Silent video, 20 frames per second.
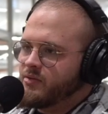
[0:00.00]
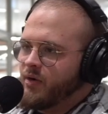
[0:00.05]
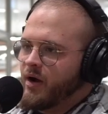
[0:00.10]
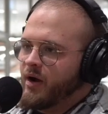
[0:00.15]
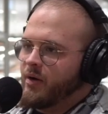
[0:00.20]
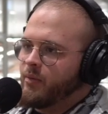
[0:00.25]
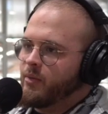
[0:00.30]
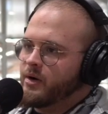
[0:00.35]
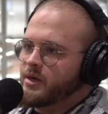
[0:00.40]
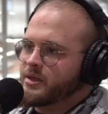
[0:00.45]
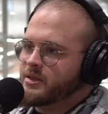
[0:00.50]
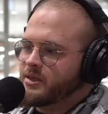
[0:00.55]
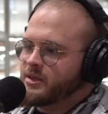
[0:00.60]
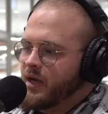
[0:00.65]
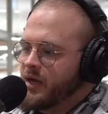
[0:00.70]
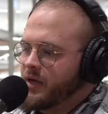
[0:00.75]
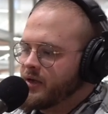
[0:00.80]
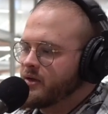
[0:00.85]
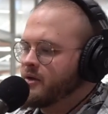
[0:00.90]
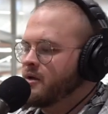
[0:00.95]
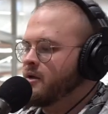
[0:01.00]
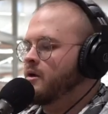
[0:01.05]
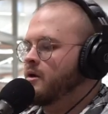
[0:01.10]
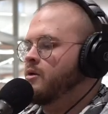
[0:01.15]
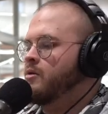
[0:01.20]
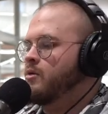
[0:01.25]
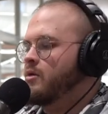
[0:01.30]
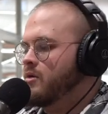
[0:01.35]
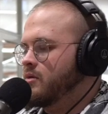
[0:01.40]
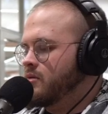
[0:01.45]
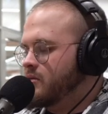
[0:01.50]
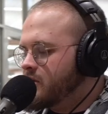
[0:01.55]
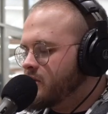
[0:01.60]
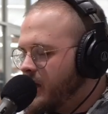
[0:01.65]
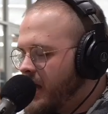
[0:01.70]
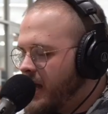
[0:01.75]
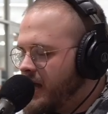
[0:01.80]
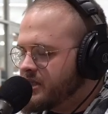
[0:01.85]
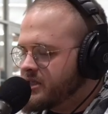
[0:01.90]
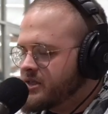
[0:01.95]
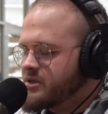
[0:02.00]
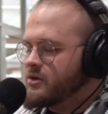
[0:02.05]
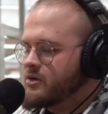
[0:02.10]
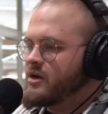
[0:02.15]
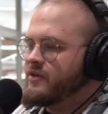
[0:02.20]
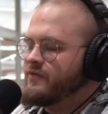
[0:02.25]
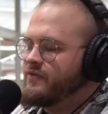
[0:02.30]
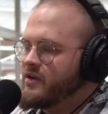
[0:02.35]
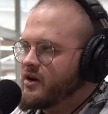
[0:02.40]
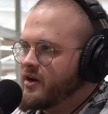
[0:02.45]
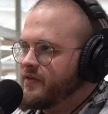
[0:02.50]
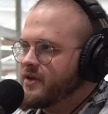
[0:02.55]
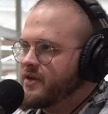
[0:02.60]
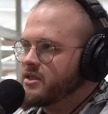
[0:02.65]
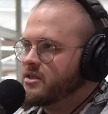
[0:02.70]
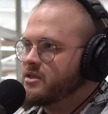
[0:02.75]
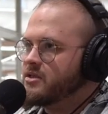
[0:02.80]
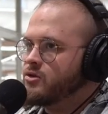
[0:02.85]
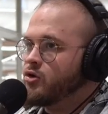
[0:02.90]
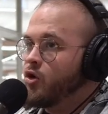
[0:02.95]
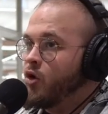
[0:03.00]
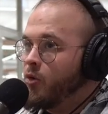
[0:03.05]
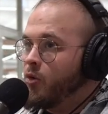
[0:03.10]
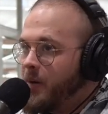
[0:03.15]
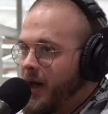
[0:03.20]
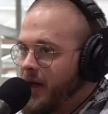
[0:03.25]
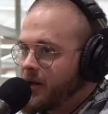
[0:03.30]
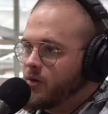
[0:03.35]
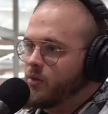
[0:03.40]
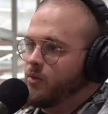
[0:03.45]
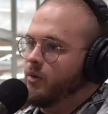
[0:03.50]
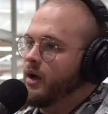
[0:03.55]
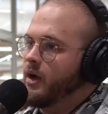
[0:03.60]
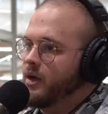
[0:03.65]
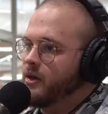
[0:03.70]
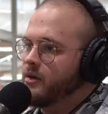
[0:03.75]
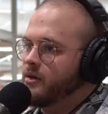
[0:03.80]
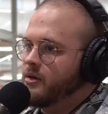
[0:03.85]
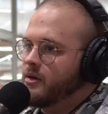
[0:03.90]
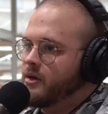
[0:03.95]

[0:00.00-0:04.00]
right? Where it's like, well, God is going to forgive us no matter what.